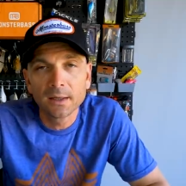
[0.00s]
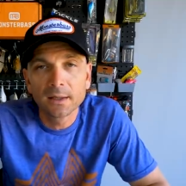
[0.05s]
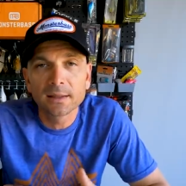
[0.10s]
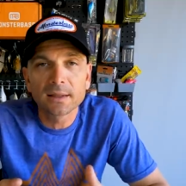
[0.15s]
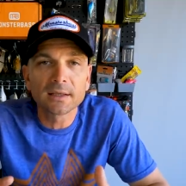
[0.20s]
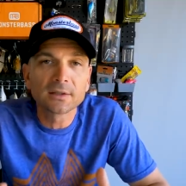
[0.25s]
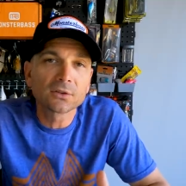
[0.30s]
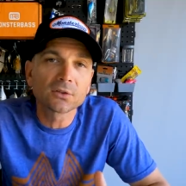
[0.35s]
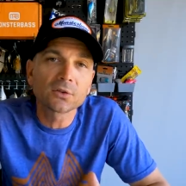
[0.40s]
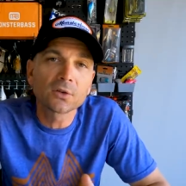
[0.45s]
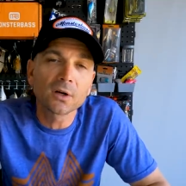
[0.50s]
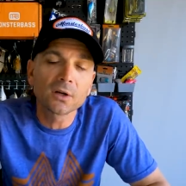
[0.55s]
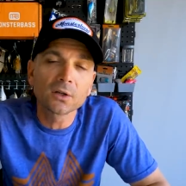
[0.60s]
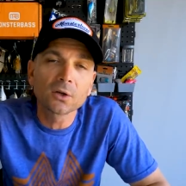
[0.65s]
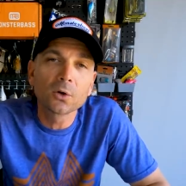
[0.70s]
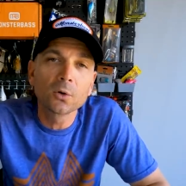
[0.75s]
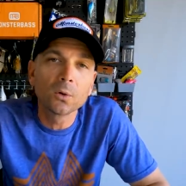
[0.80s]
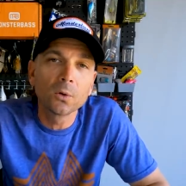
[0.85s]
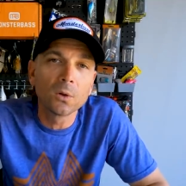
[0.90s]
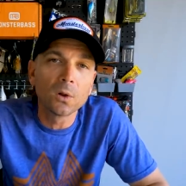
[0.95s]
Things are starting
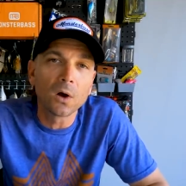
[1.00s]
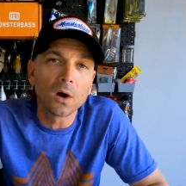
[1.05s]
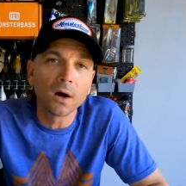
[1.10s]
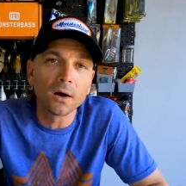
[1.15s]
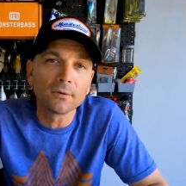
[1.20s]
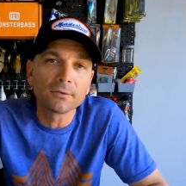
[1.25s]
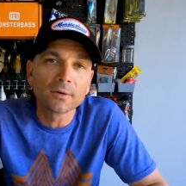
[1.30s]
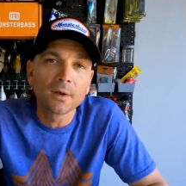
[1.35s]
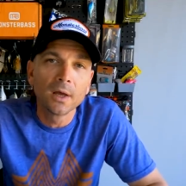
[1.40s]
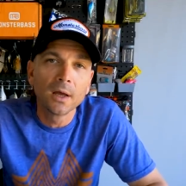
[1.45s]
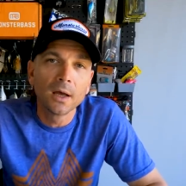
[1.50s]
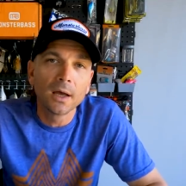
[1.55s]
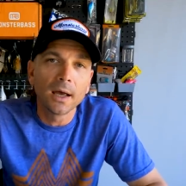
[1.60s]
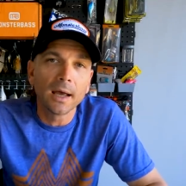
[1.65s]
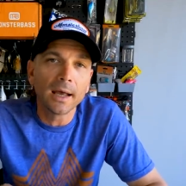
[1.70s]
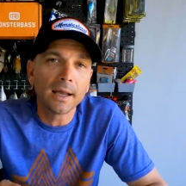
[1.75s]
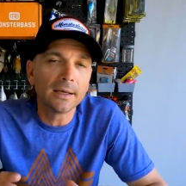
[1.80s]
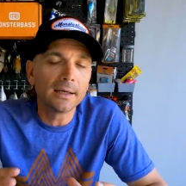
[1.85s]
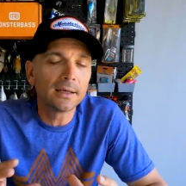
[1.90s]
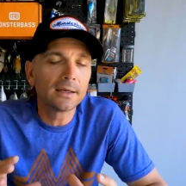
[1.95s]
to cool off,
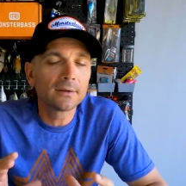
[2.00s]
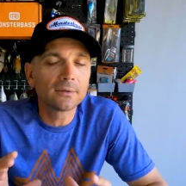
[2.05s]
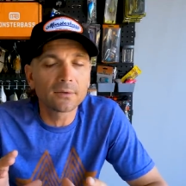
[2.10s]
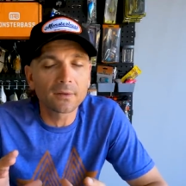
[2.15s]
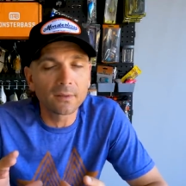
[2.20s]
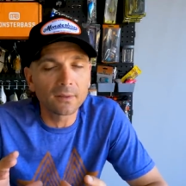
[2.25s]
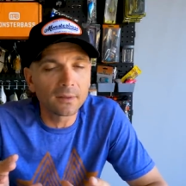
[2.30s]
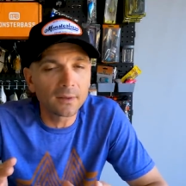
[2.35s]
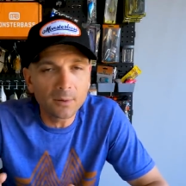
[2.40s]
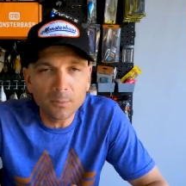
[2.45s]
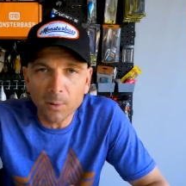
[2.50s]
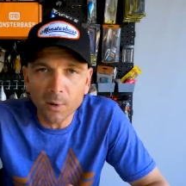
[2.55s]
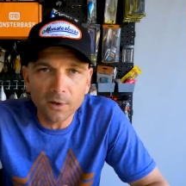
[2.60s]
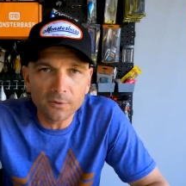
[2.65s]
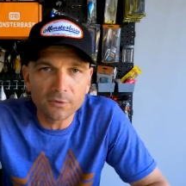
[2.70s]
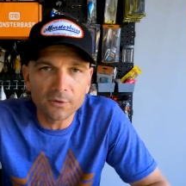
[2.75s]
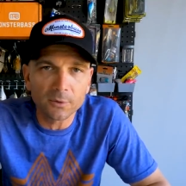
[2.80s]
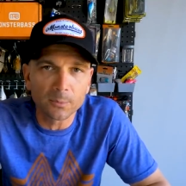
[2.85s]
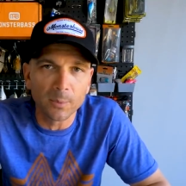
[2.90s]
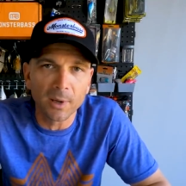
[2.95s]
and it is the
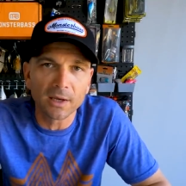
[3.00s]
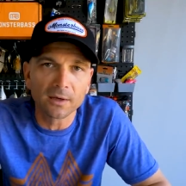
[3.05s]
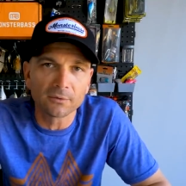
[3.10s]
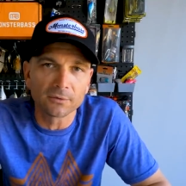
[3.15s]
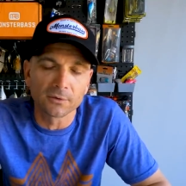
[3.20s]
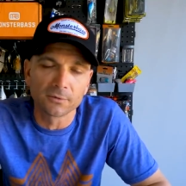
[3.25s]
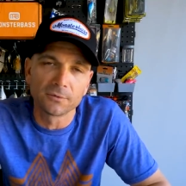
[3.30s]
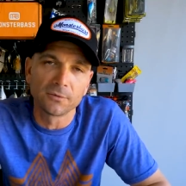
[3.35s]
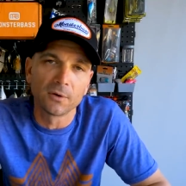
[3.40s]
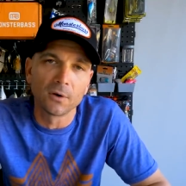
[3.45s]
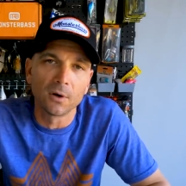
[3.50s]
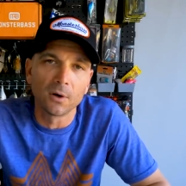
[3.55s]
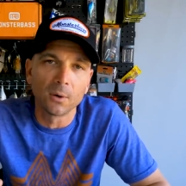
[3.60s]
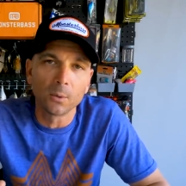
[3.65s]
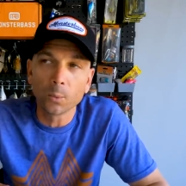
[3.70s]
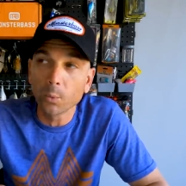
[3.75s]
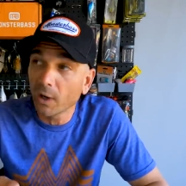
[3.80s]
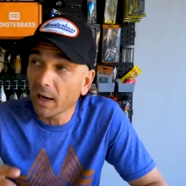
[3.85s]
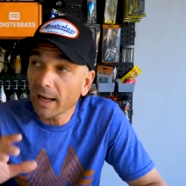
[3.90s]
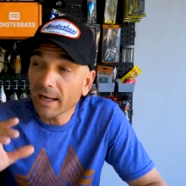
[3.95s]
perfect bait for
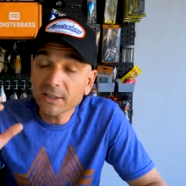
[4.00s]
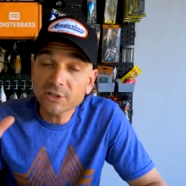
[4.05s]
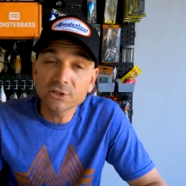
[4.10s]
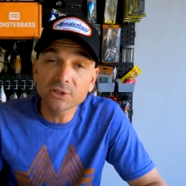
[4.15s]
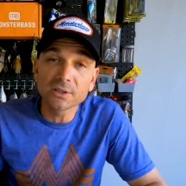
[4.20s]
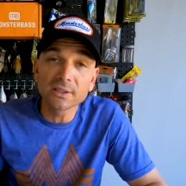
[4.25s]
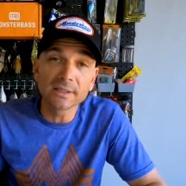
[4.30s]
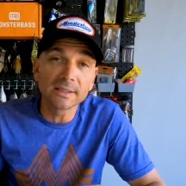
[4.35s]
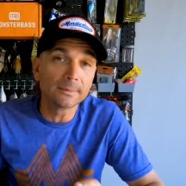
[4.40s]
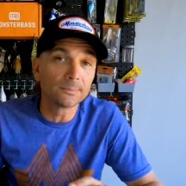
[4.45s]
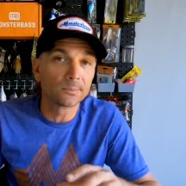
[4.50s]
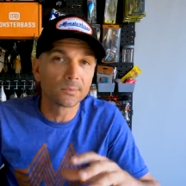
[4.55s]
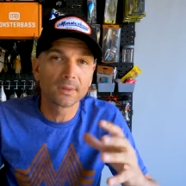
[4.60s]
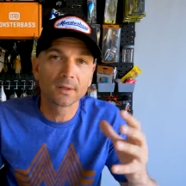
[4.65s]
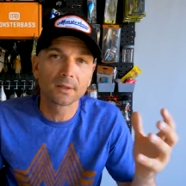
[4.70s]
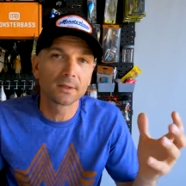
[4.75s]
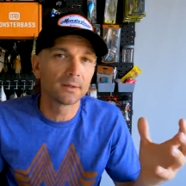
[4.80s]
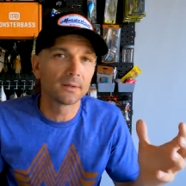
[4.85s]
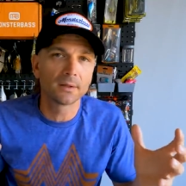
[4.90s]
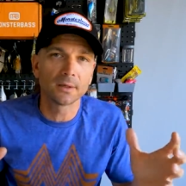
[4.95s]
fall. We're actually
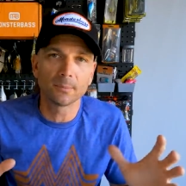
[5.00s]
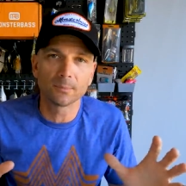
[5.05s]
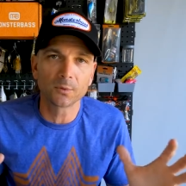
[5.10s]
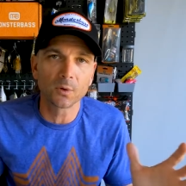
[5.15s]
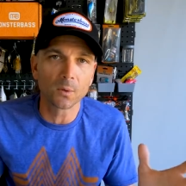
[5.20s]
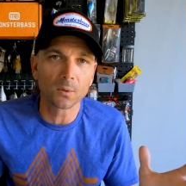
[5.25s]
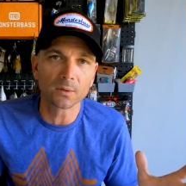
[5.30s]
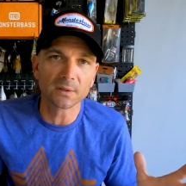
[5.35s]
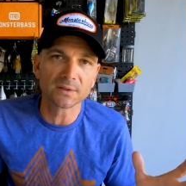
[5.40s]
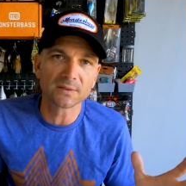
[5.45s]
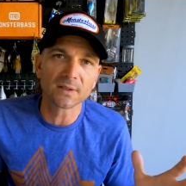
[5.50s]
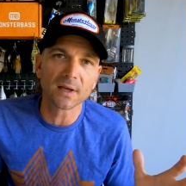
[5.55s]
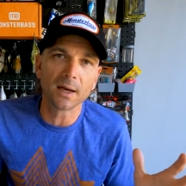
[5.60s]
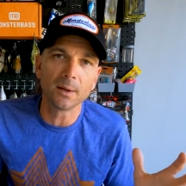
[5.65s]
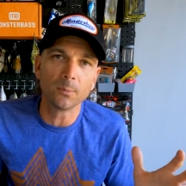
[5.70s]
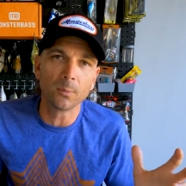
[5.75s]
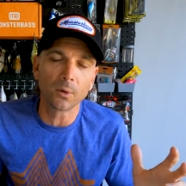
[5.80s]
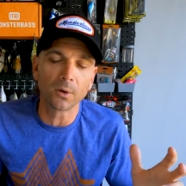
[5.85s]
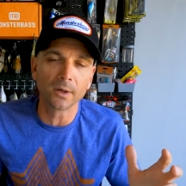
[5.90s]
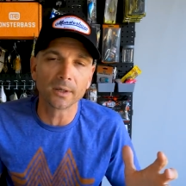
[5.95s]
I'm totally
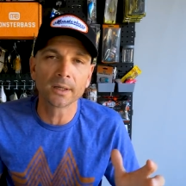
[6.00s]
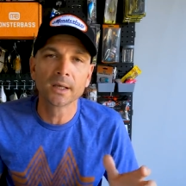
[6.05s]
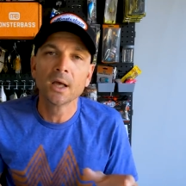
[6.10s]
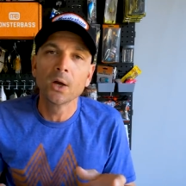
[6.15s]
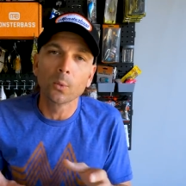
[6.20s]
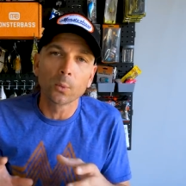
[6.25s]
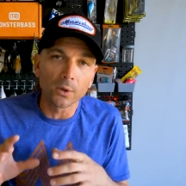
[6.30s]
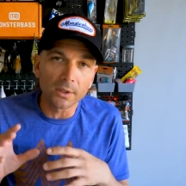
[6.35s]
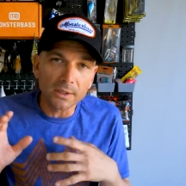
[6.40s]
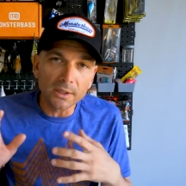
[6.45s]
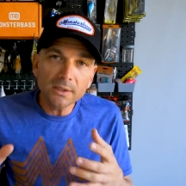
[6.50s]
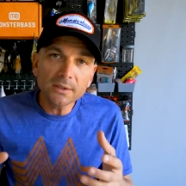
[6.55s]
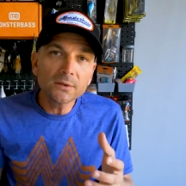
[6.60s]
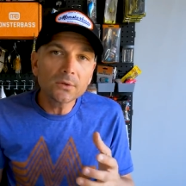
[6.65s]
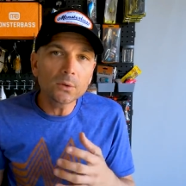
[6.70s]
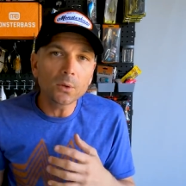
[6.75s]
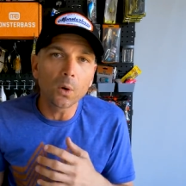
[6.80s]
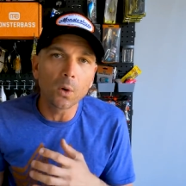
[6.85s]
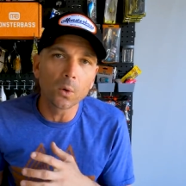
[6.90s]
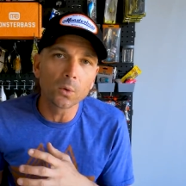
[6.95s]
sidebarring. We're going to
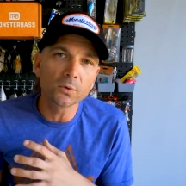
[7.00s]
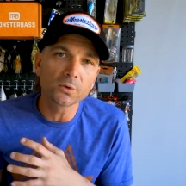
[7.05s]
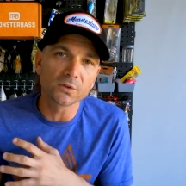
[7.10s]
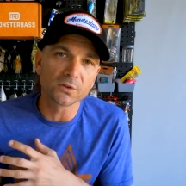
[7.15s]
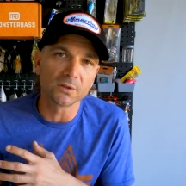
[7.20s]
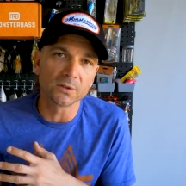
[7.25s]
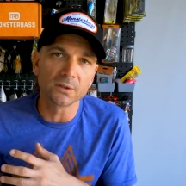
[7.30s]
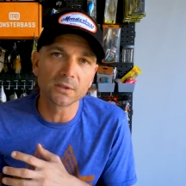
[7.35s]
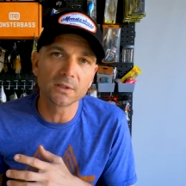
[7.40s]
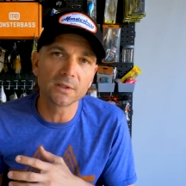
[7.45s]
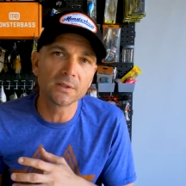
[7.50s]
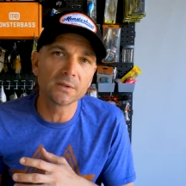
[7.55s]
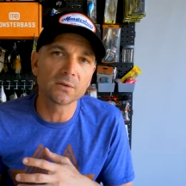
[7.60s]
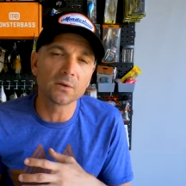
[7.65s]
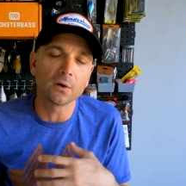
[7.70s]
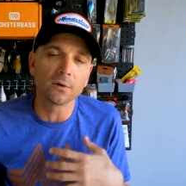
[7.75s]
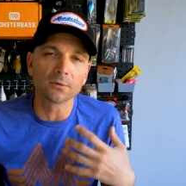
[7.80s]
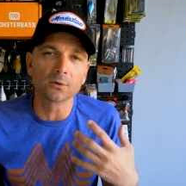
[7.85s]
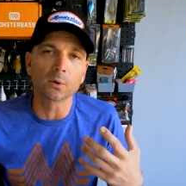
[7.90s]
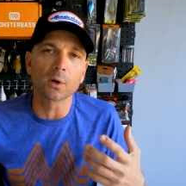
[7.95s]
do a whole series
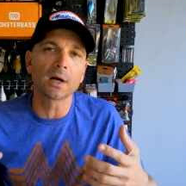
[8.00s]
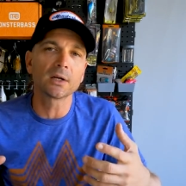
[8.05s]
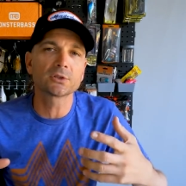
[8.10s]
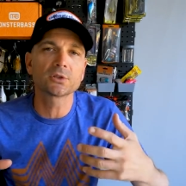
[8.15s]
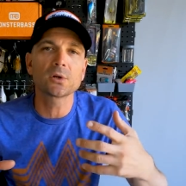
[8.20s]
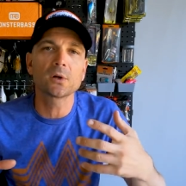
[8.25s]
of garage